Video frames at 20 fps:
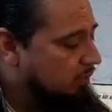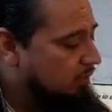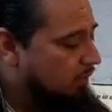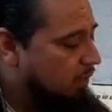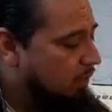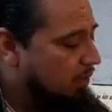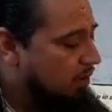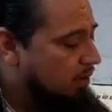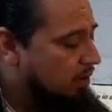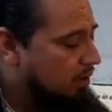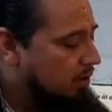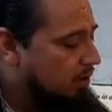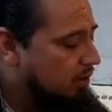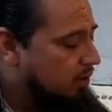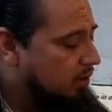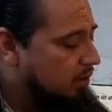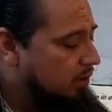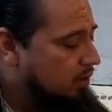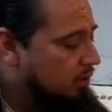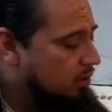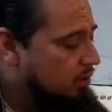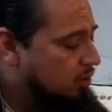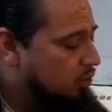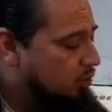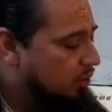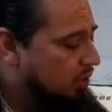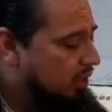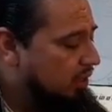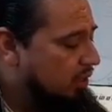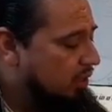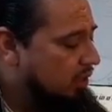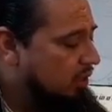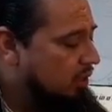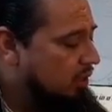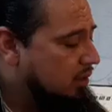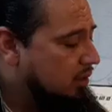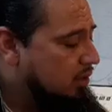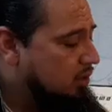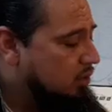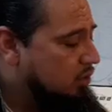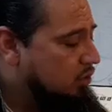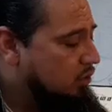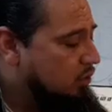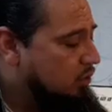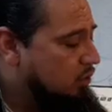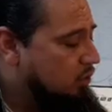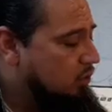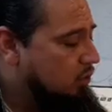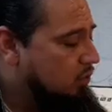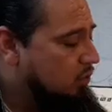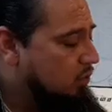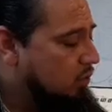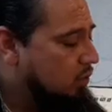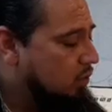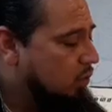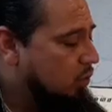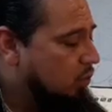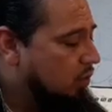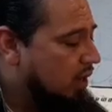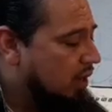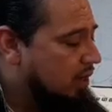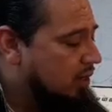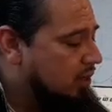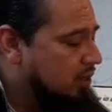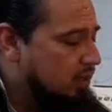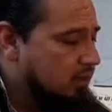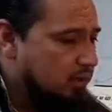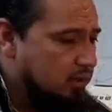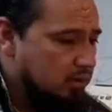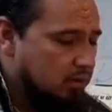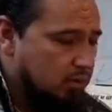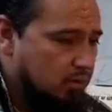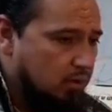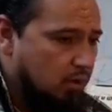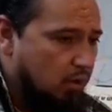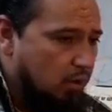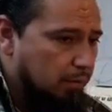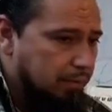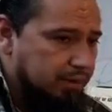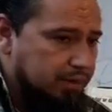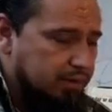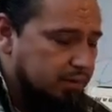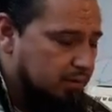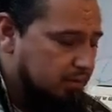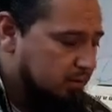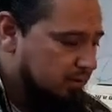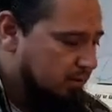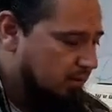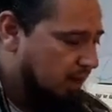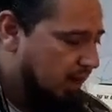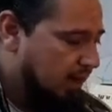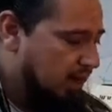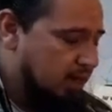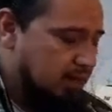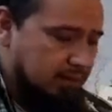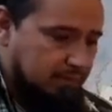4, 3, 2, 1, open, right?